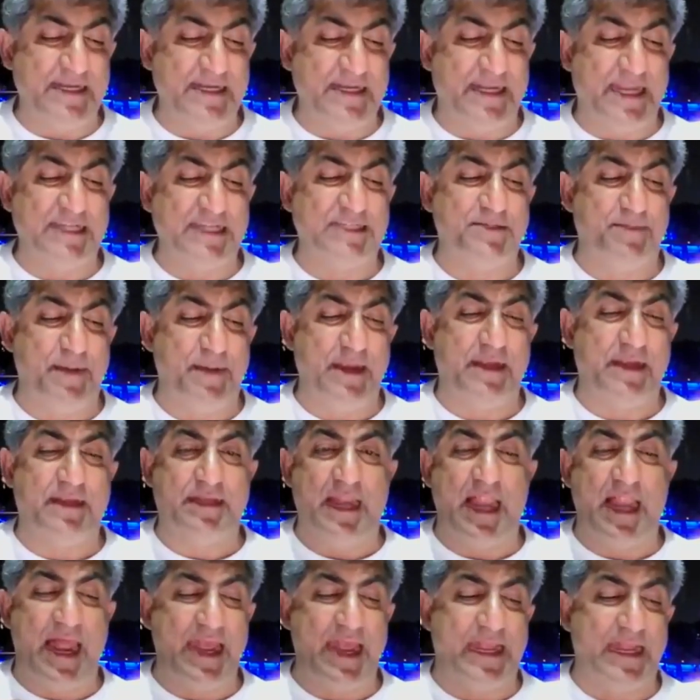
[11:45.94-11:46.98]
can speak
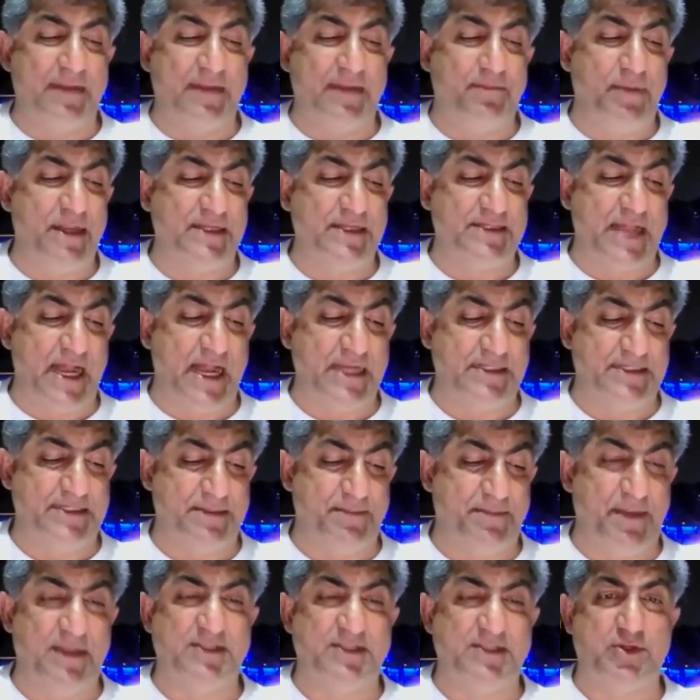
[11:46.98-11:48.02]
till I get Bliss answer,
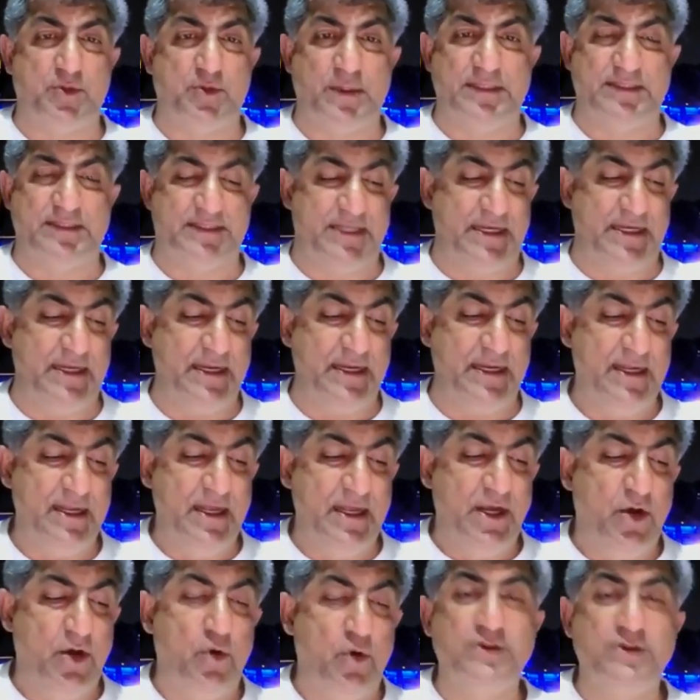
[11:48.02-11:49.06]
Bliss question.
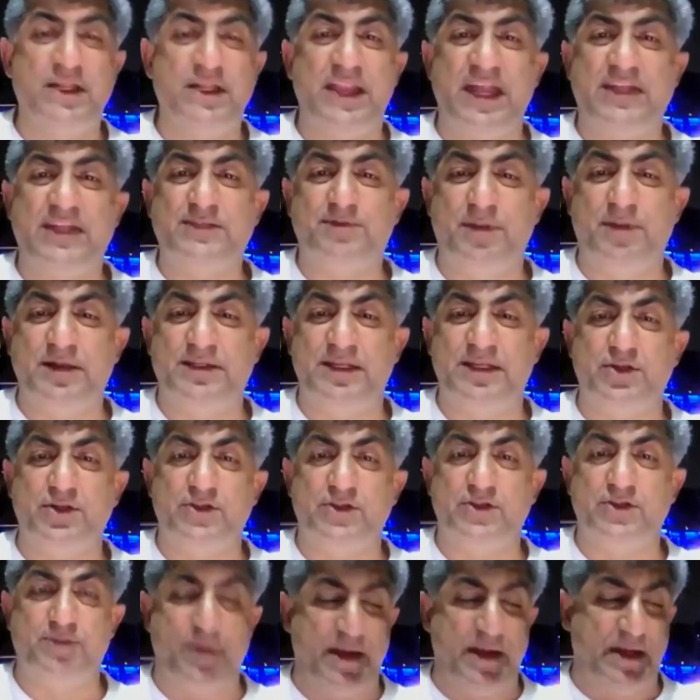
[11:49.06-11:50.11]
Who's the next person to
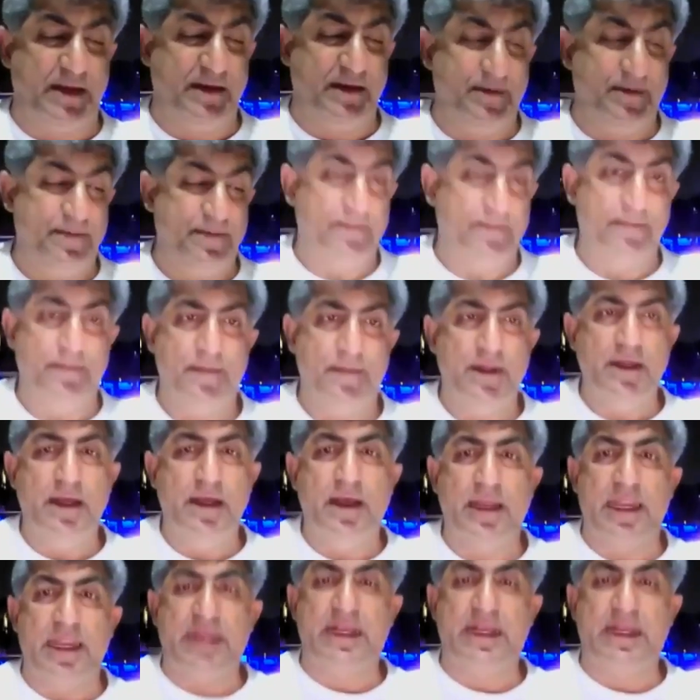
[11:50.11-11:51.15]
speak?
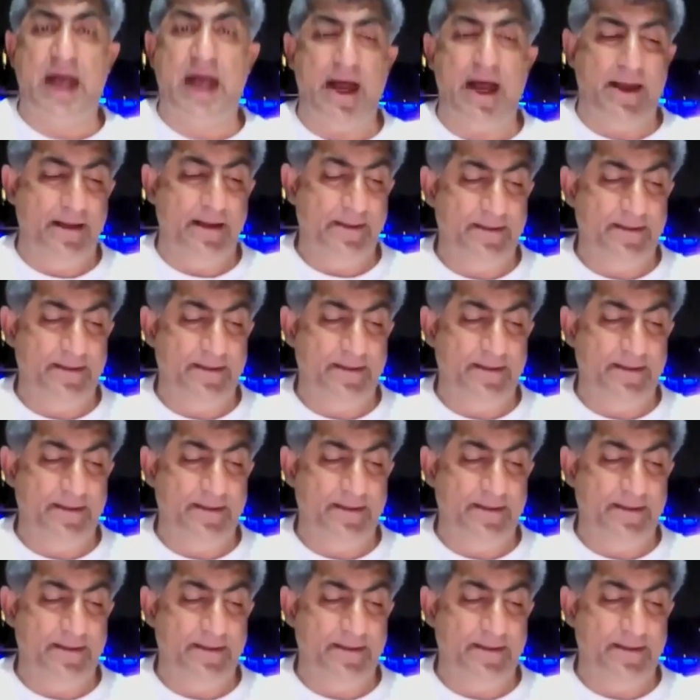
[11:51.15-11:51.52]
Rekha.